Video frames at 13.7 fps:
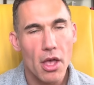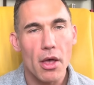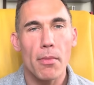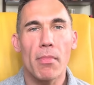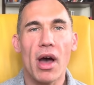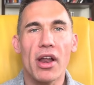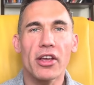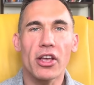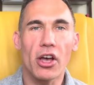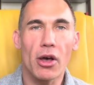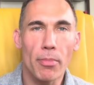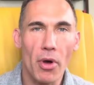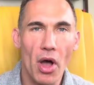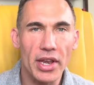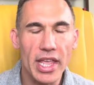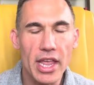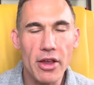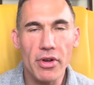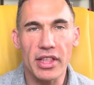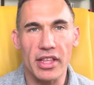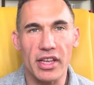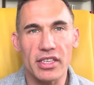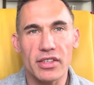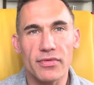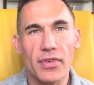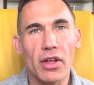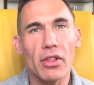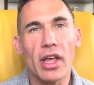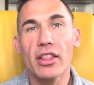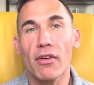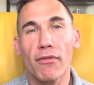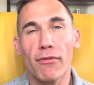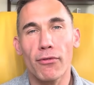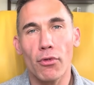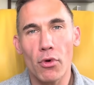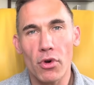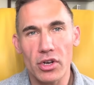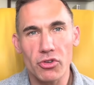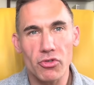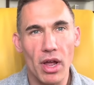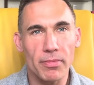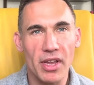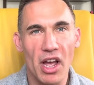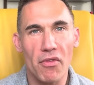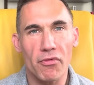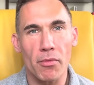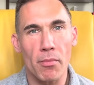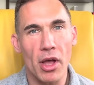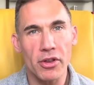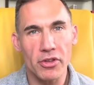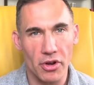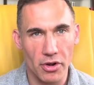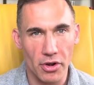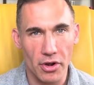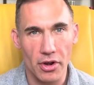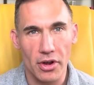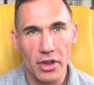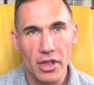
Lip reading: Monica, upon hearing this, felt like the floor dropped out from under her.